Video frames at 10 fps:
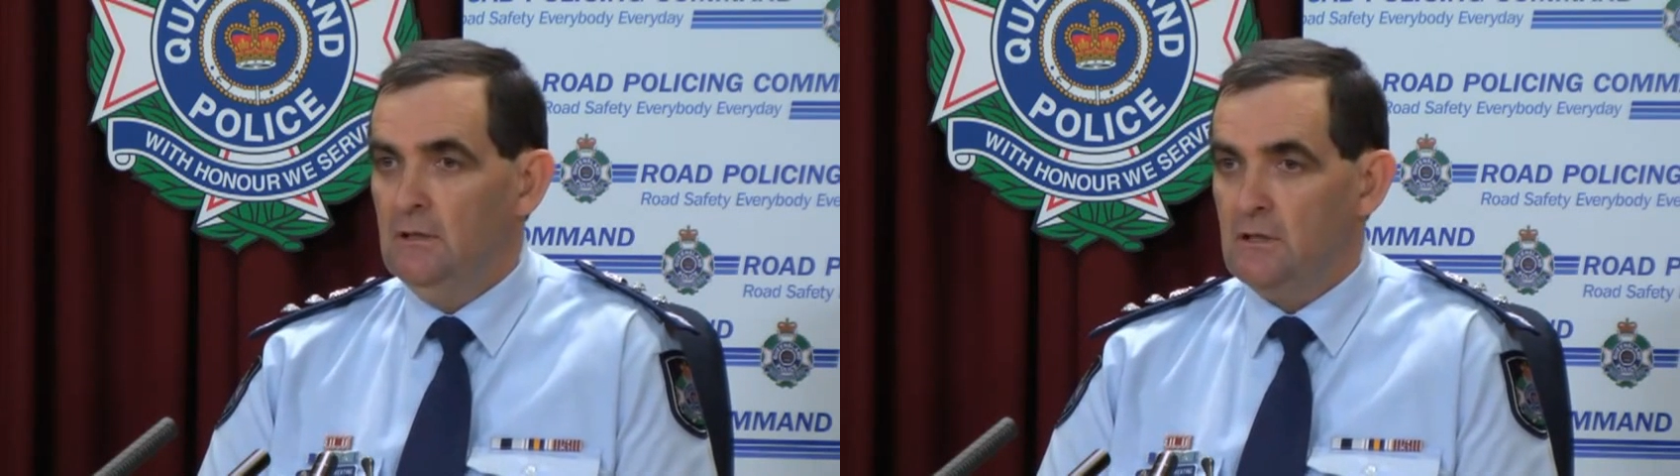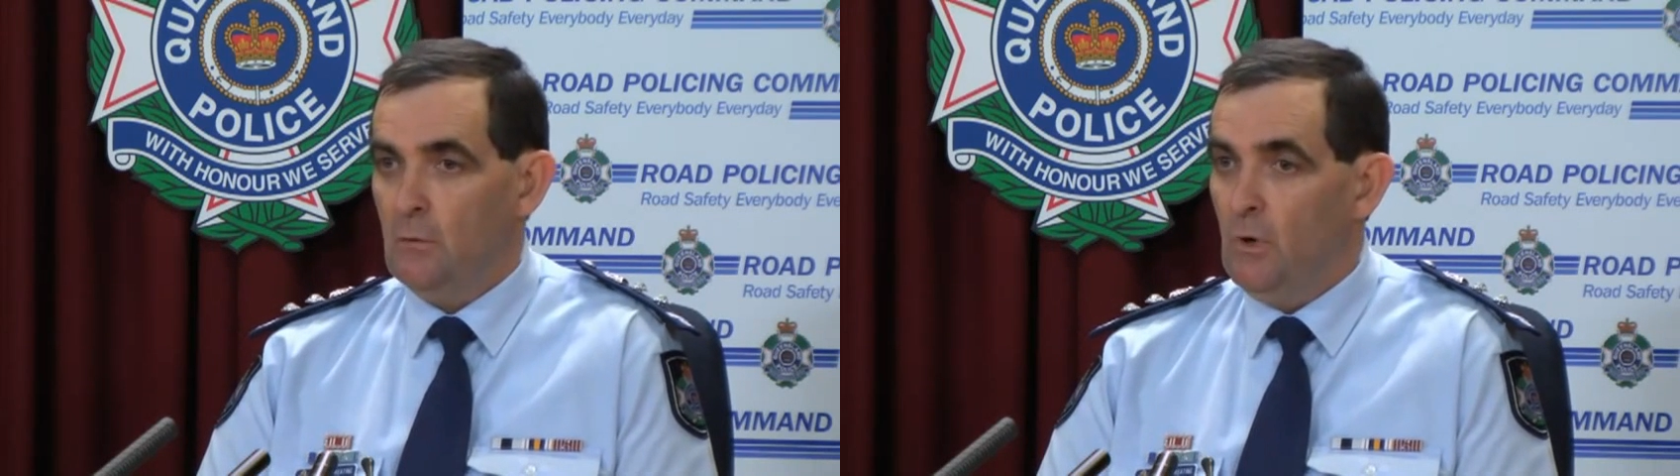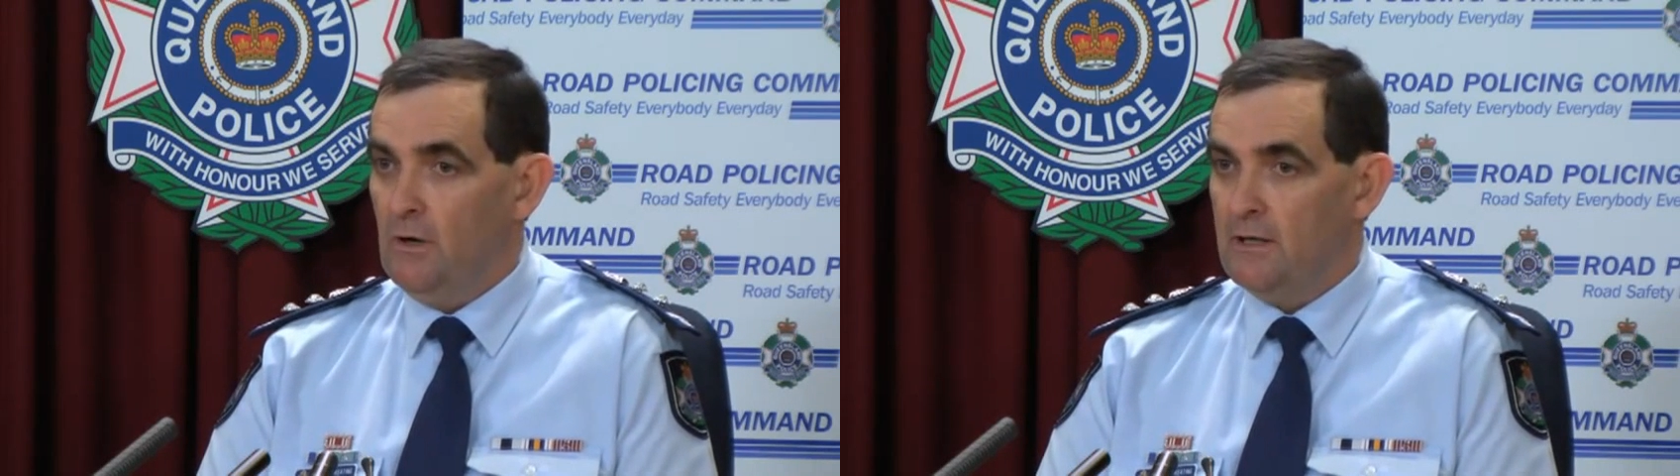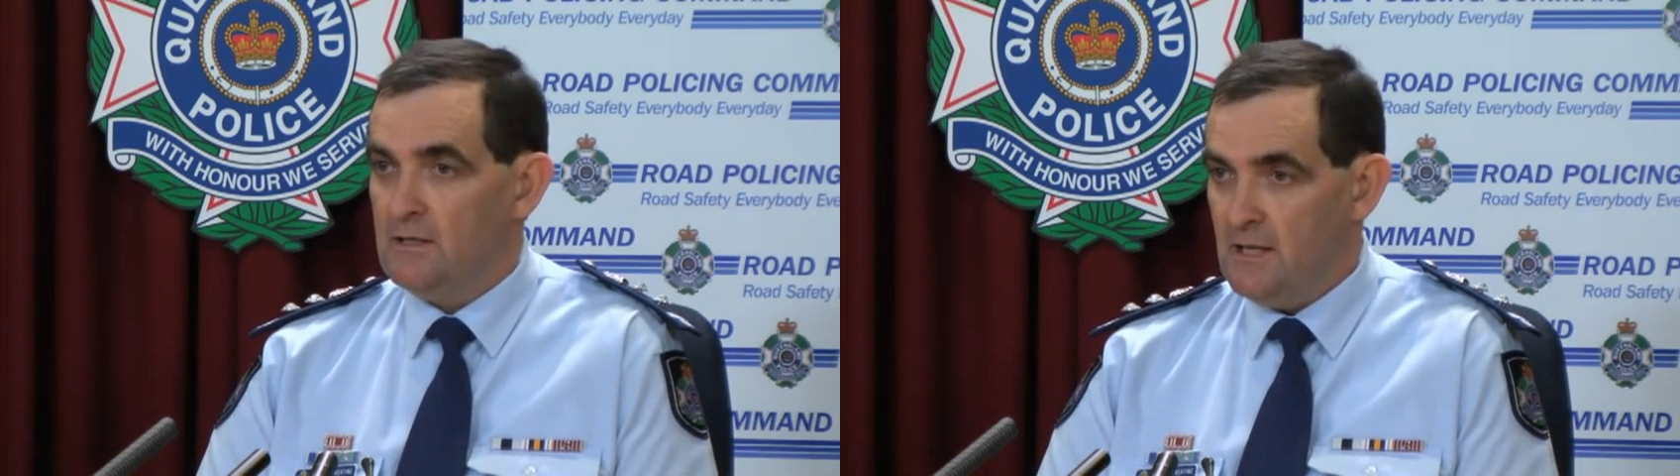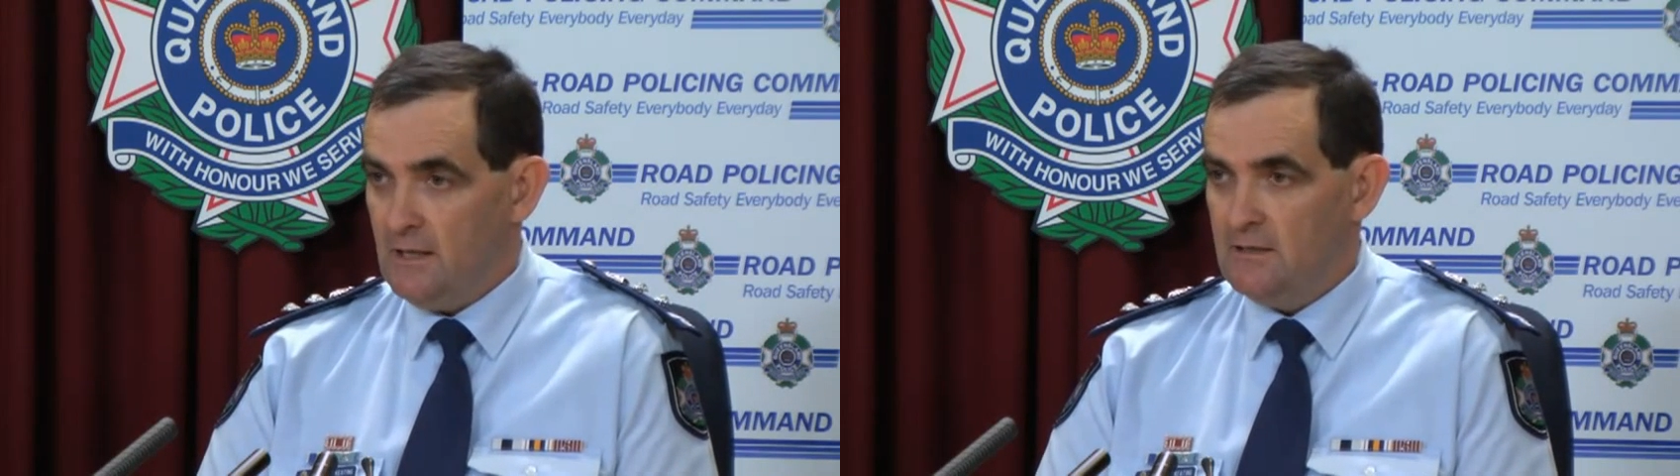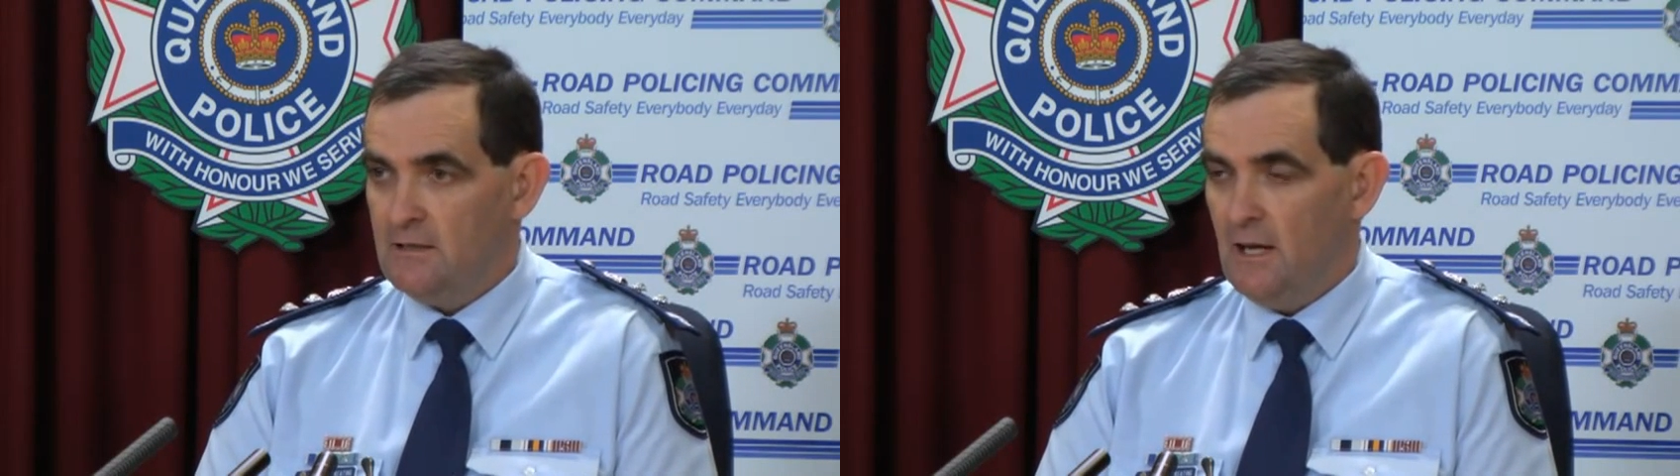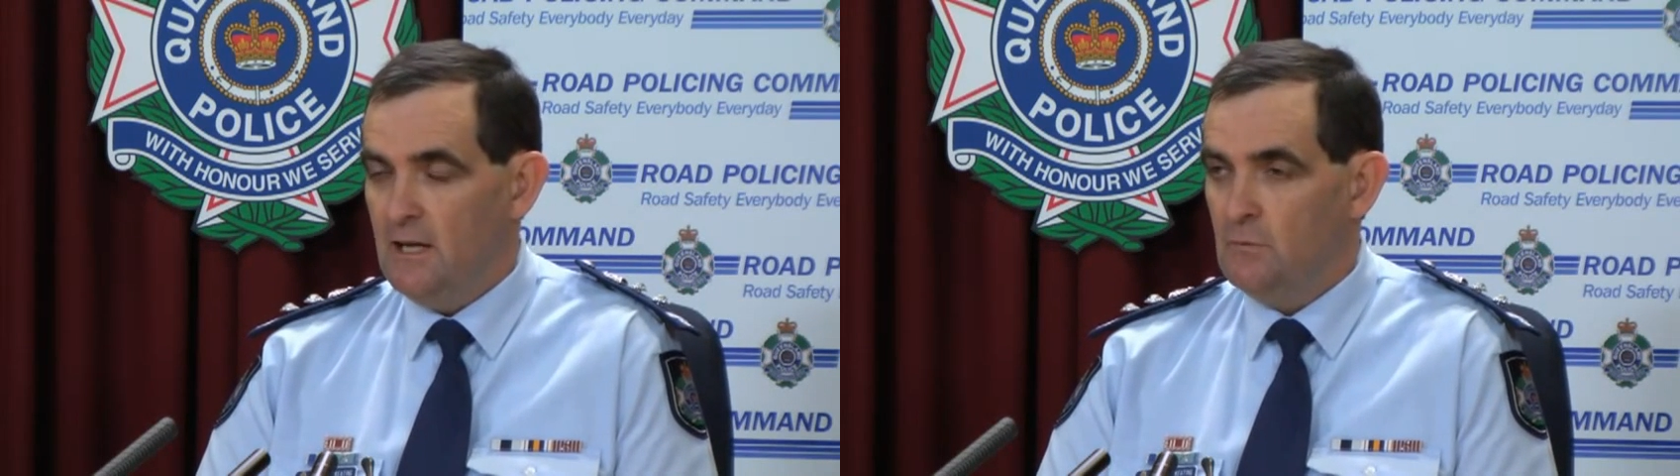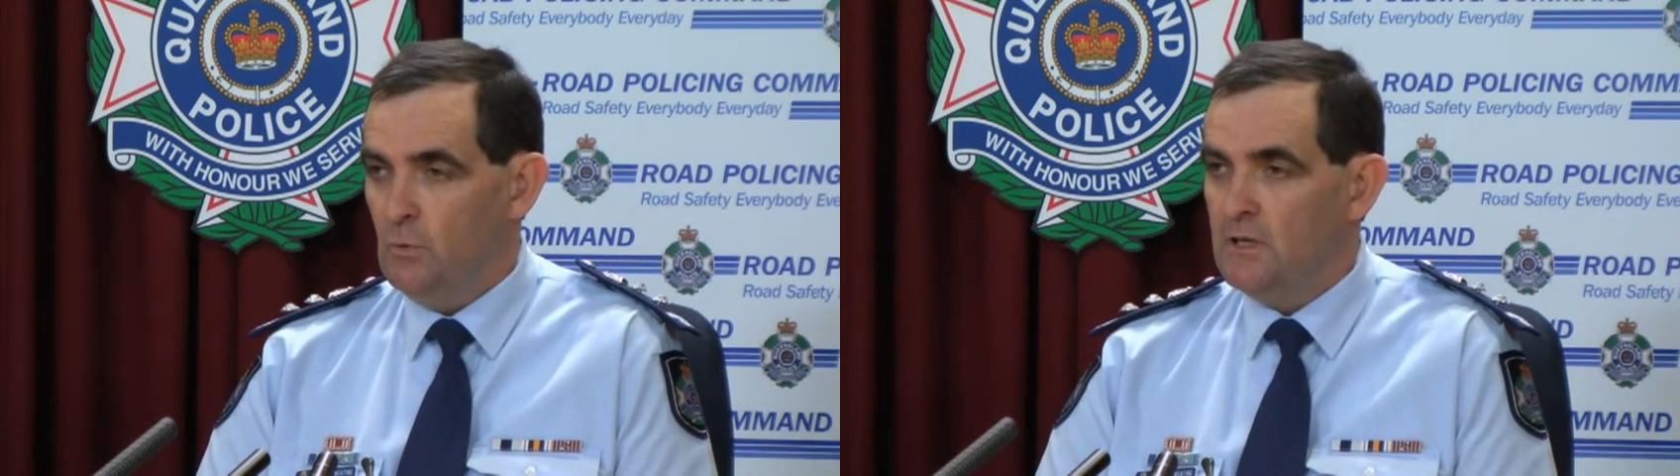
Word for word: So we're at a second stage.